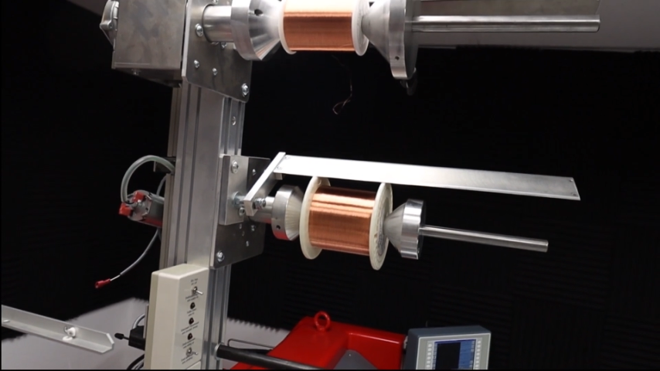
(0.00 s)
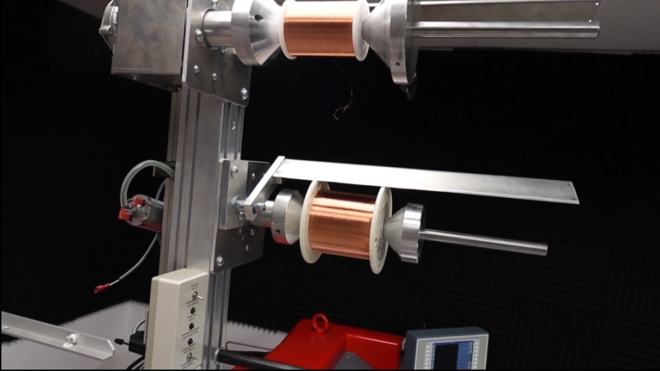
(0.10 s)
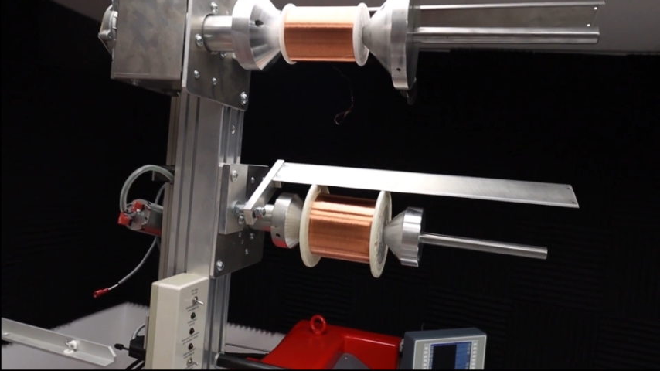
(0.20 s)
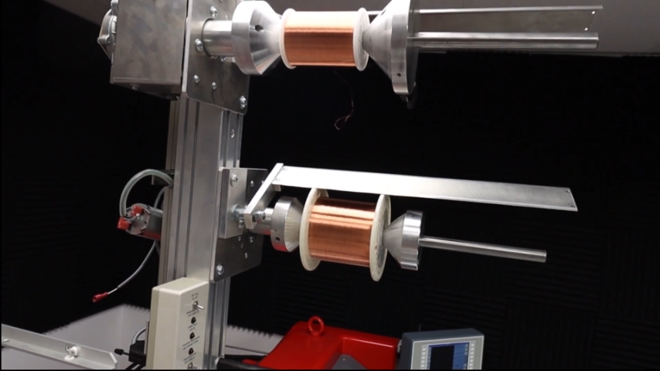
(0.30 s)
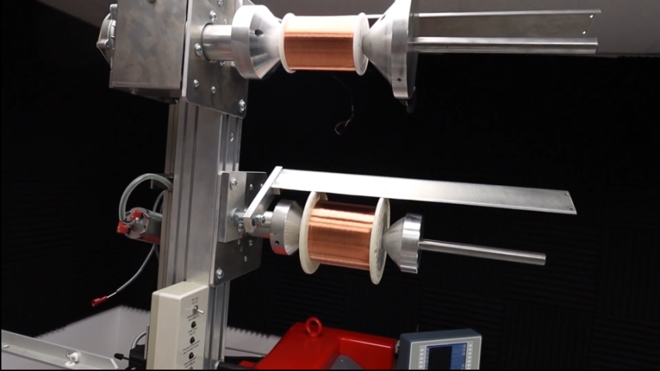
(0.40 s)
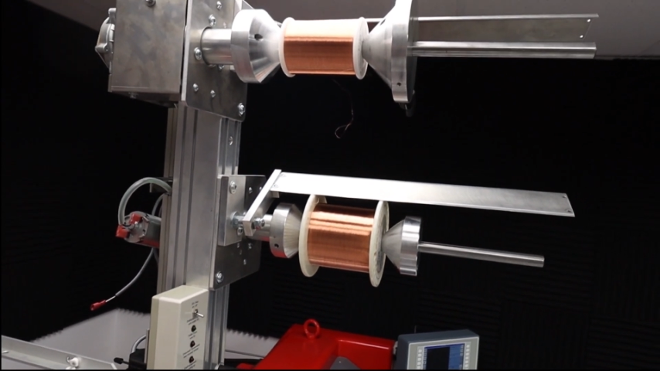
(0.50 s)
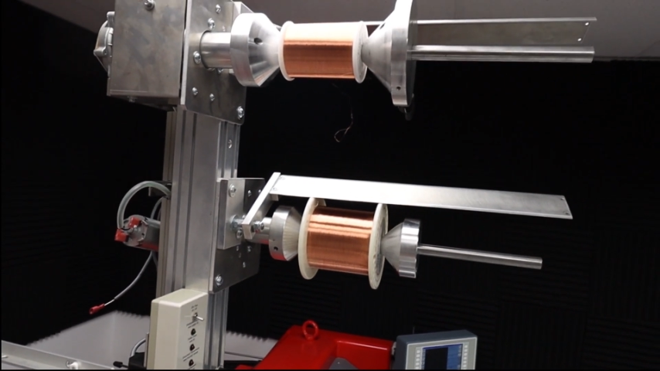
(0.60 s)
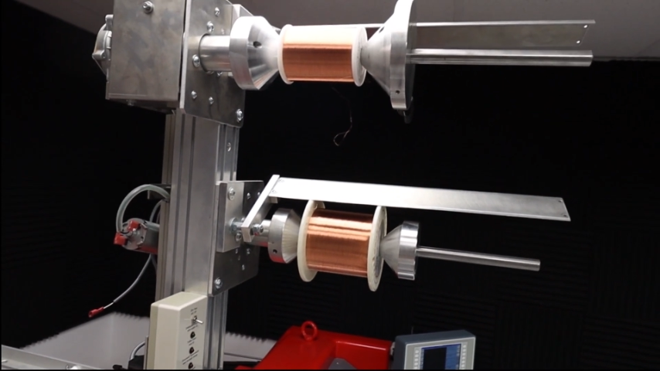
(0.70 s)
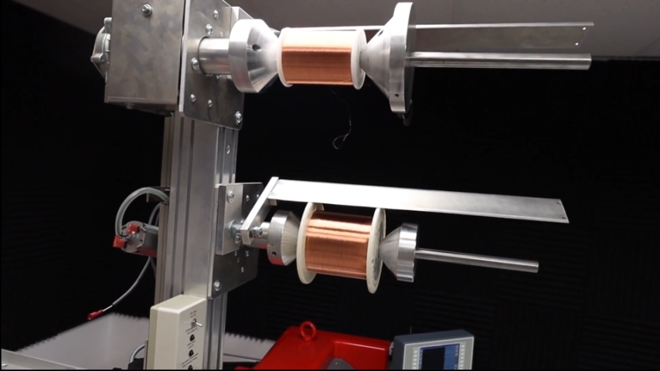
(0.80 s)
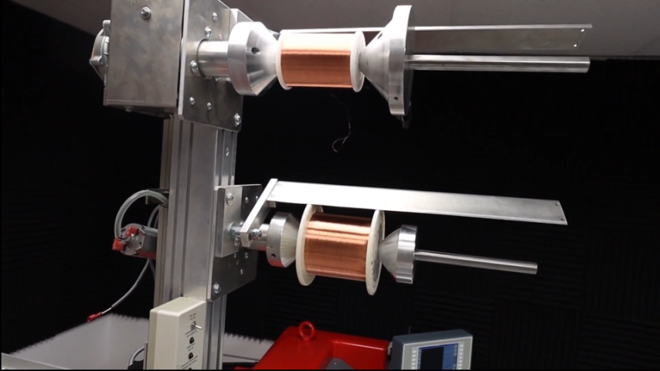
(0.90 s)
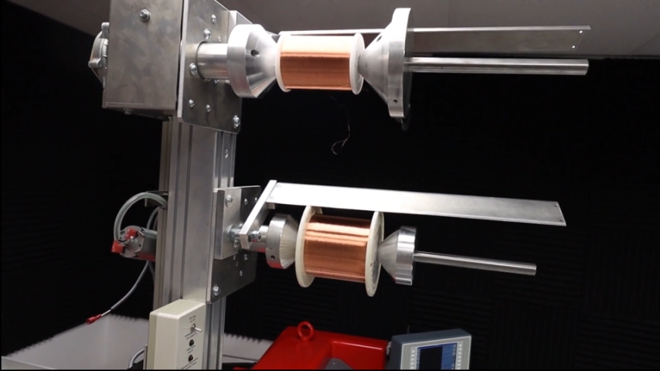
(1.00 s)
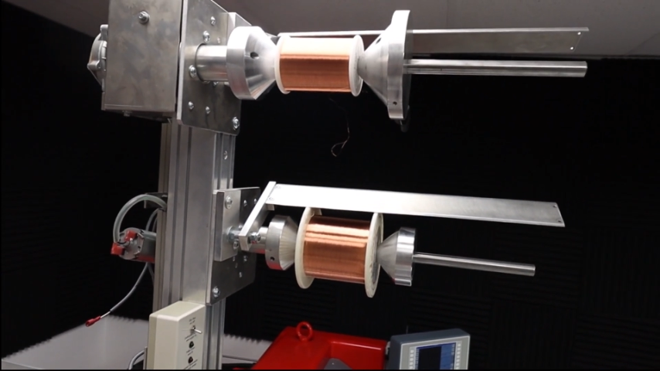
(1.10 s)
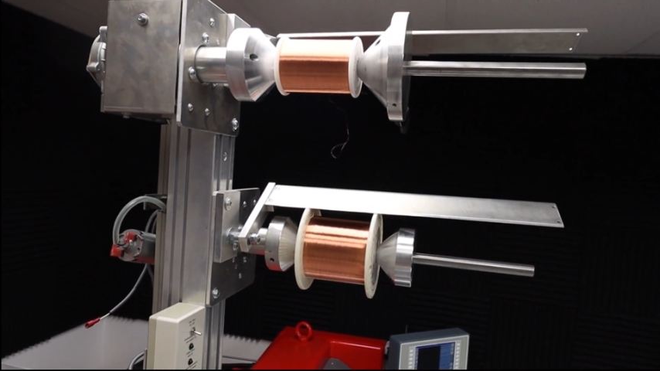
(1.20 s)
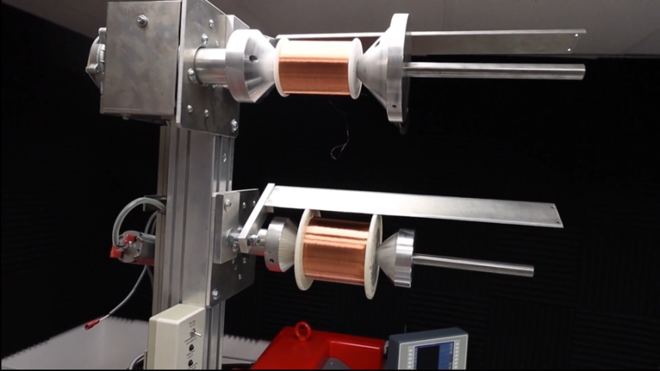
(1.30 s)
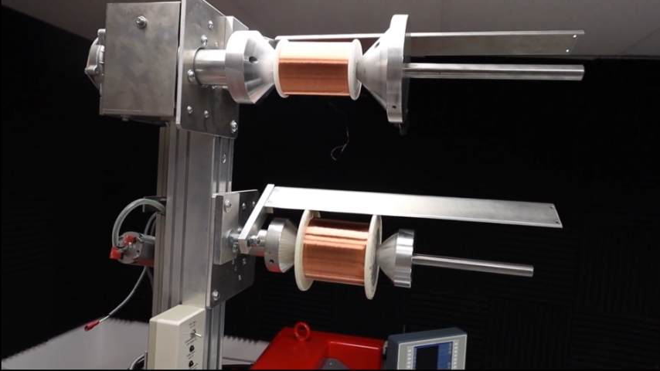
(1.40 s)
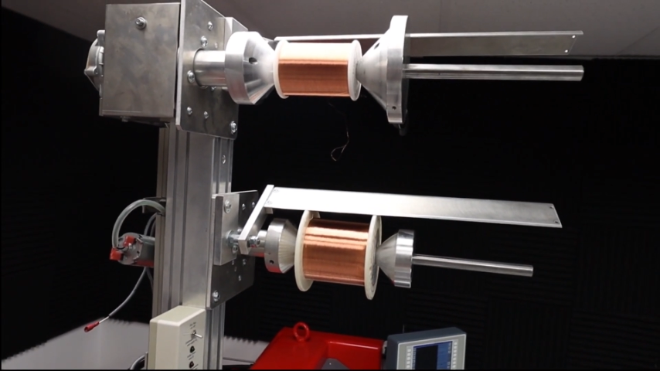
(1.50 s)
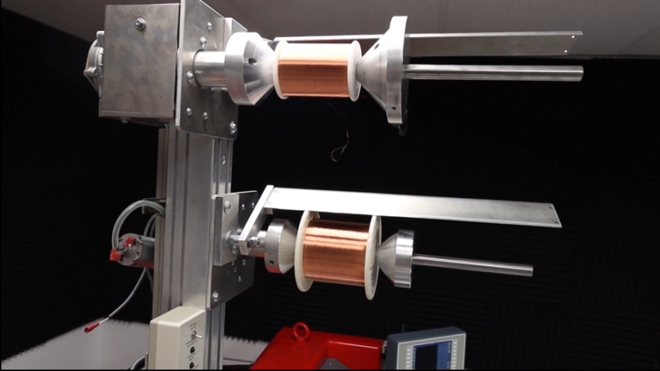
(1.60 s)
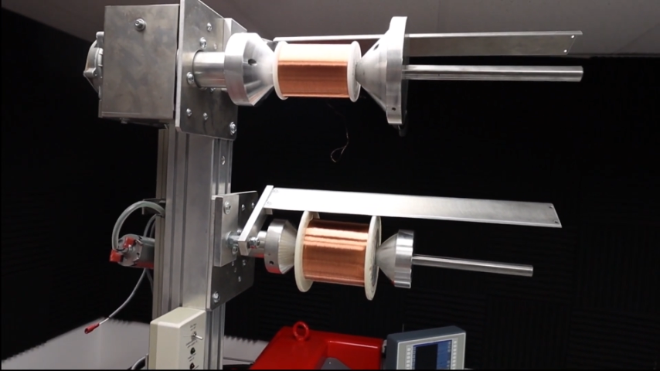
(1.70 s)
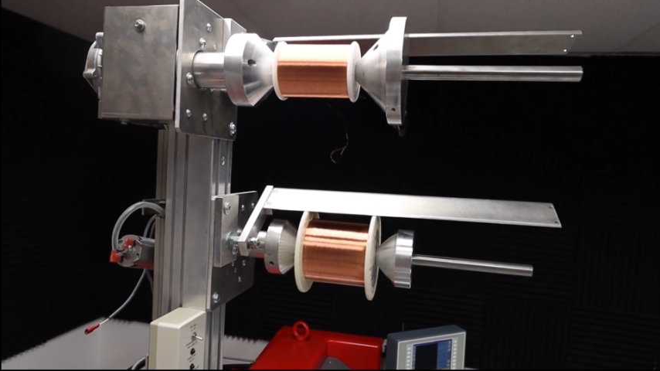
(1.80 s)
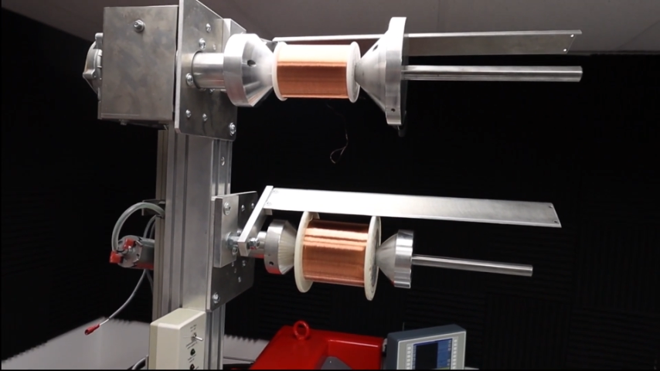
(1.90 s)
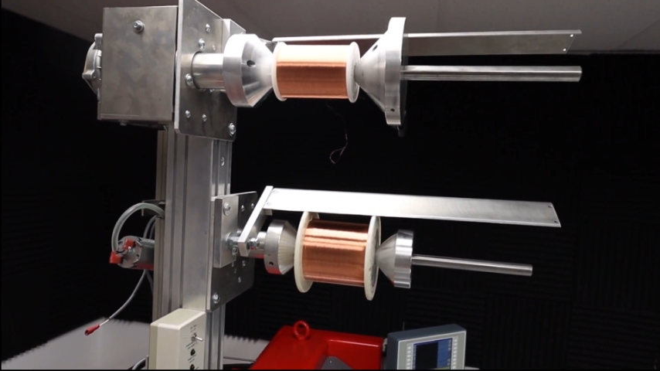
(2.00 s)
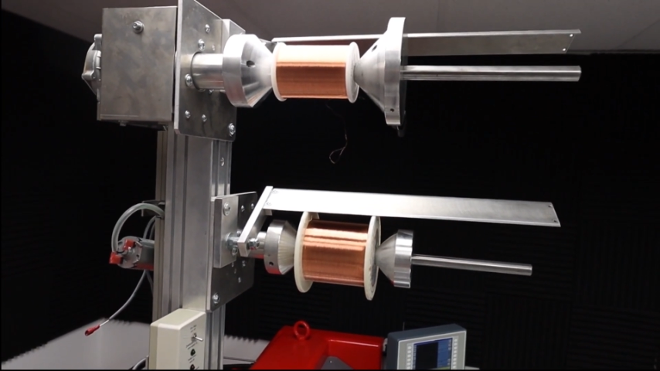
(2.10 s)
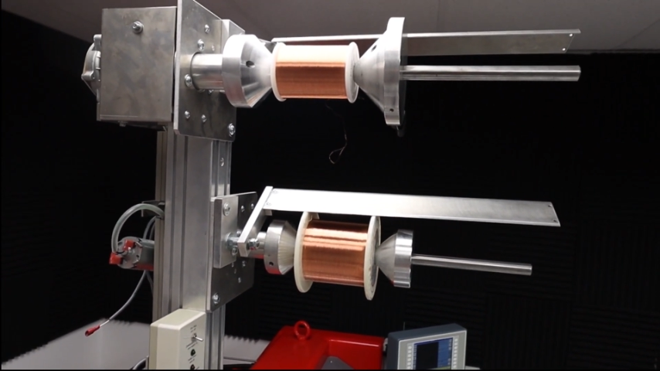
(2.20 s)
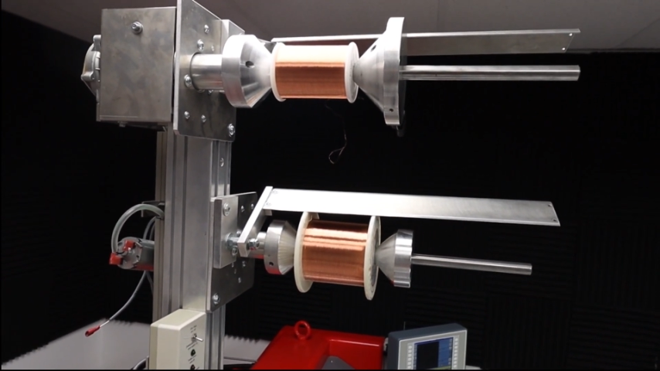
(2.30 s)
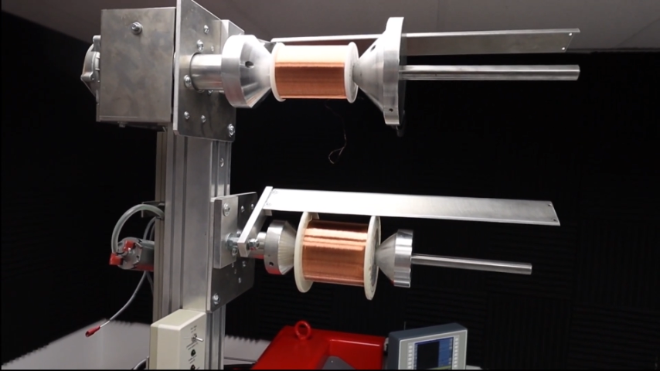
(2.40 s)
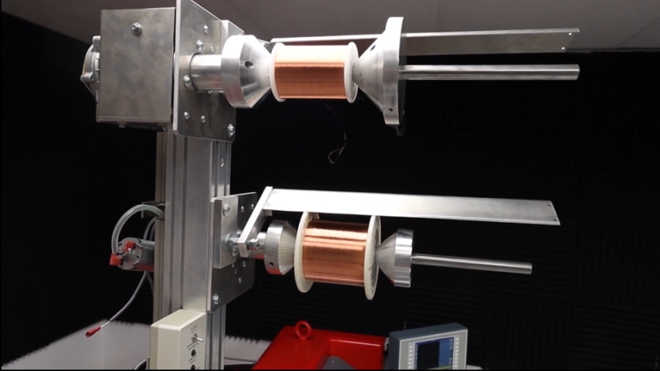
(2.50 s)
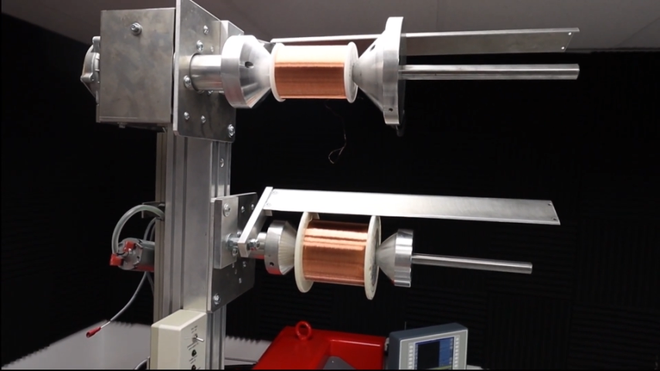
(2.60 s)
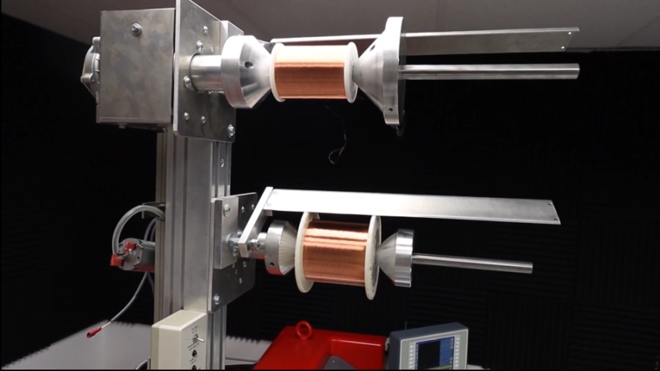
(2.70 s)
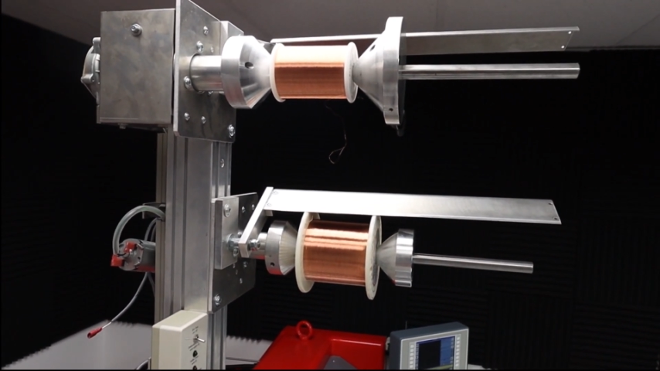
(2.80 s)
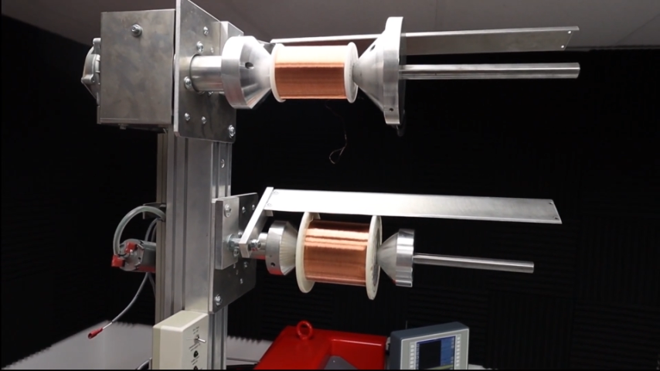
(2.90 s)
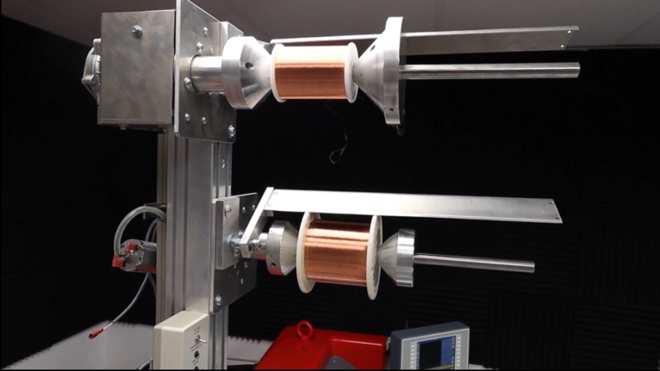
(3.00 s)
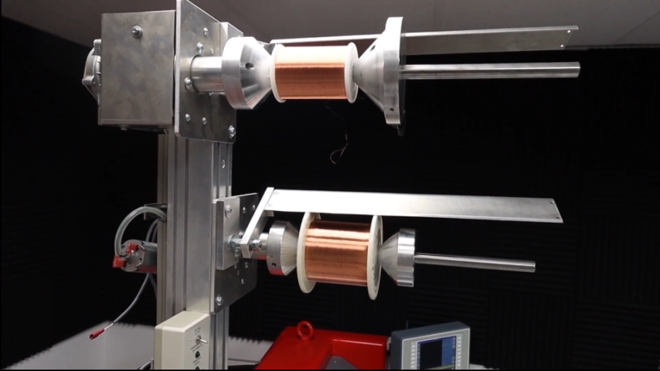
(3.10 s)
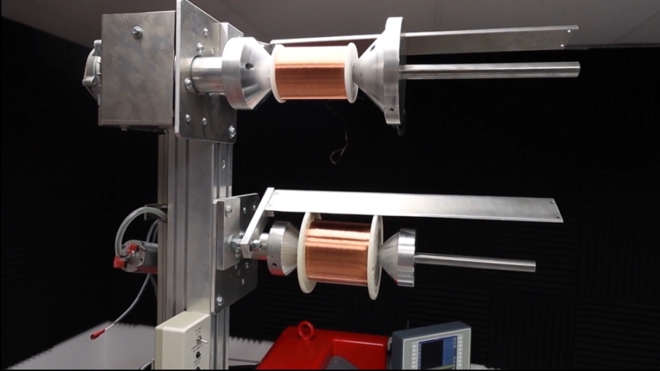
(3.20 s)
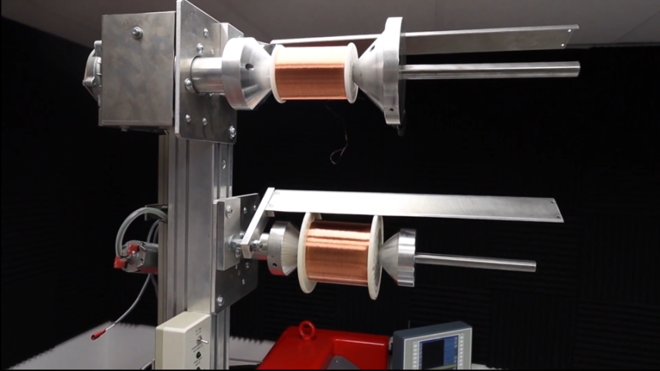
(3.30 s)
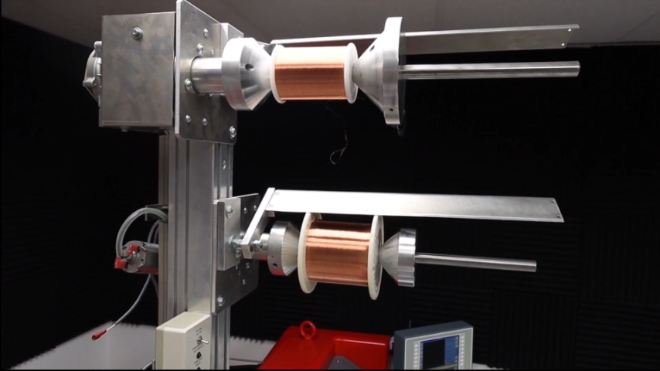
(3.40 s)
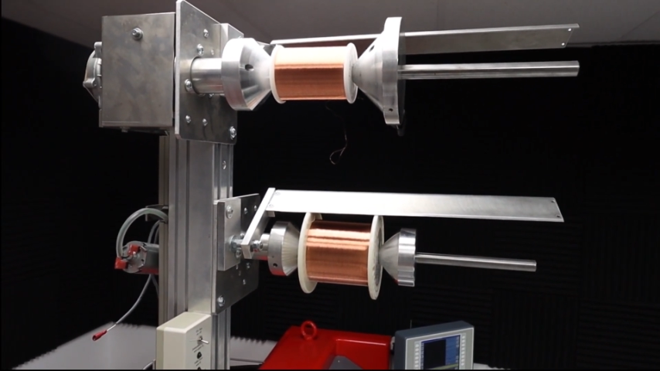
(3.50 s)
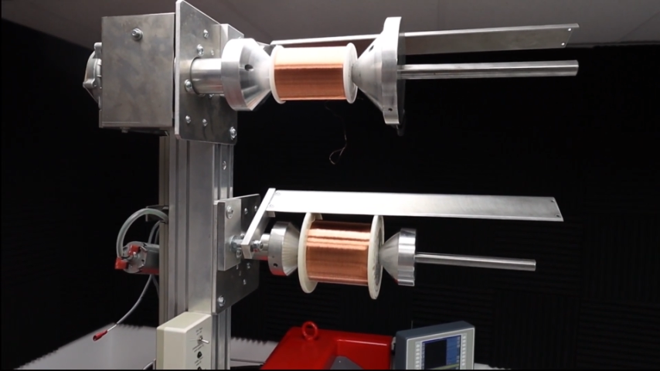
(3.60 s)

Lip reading: [unreadable: no face in view]